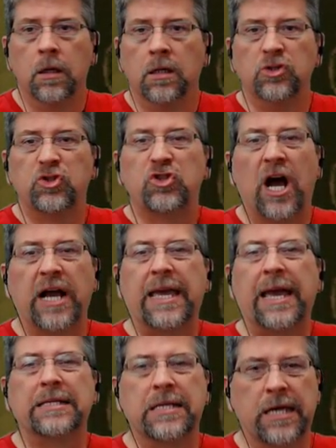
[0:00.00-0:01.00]

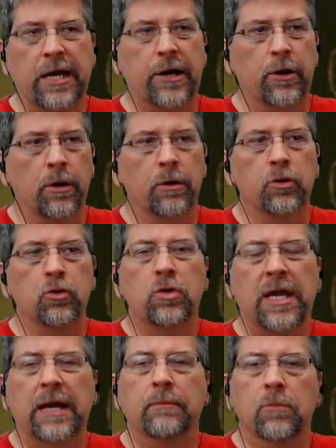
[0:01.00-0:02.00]
gigantic error. You
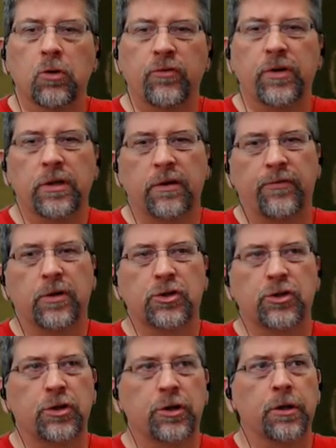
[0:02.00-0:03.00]
can't move it in the first
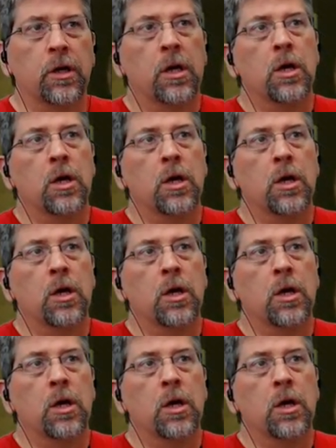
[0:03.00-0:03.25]
turn.